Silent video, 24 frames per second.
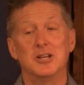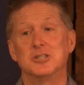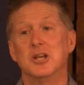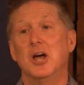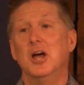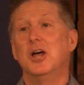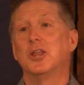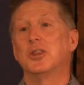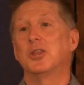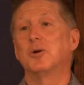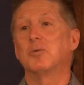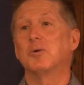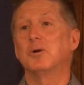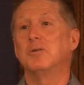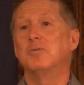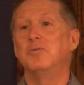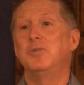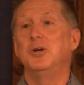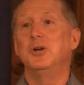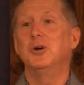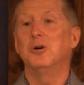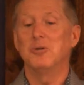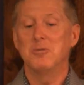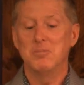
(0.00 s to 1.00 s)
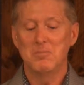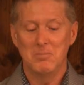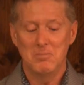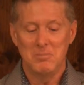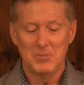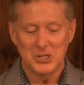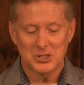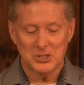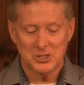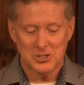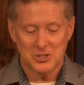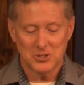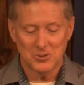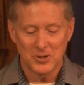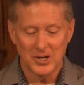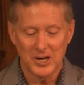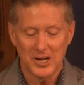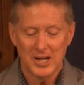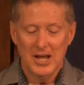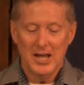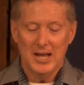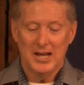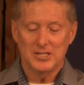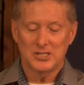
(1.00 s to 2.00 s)
us. The revealed
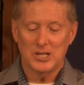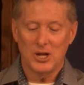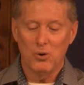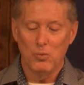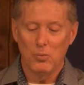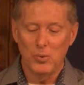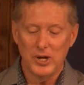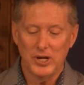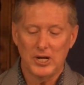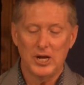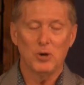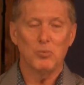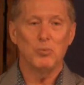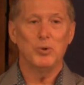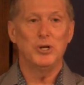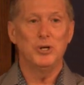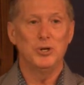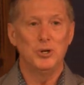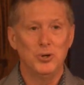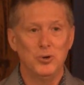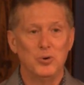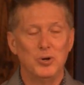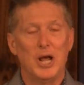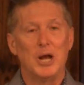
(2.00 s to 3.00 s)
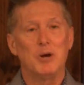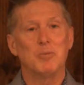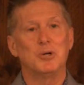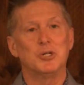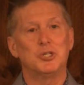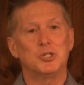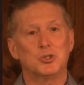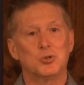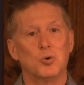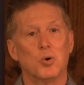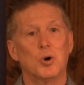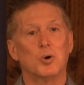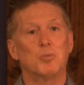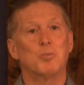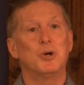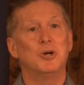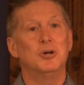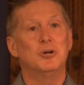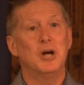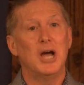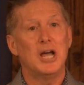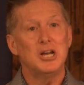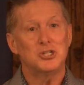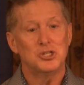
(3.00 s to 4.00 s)
mystery is that we get renewed and restored
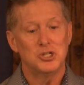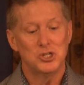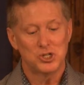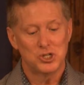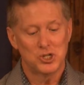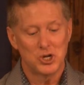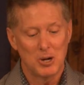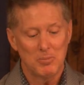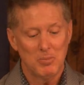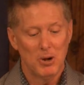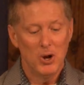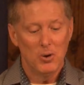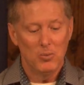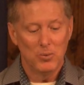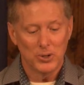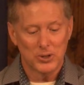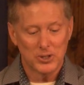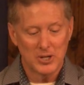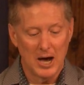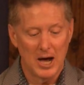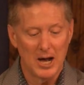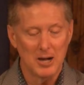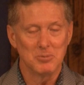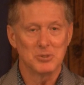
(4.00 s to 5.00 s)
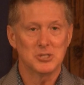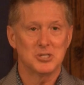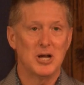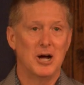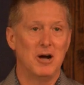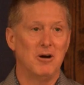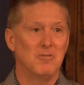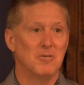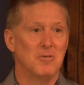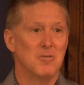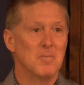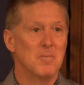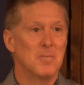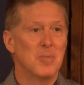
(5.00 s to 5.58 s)
relationship with God Himself.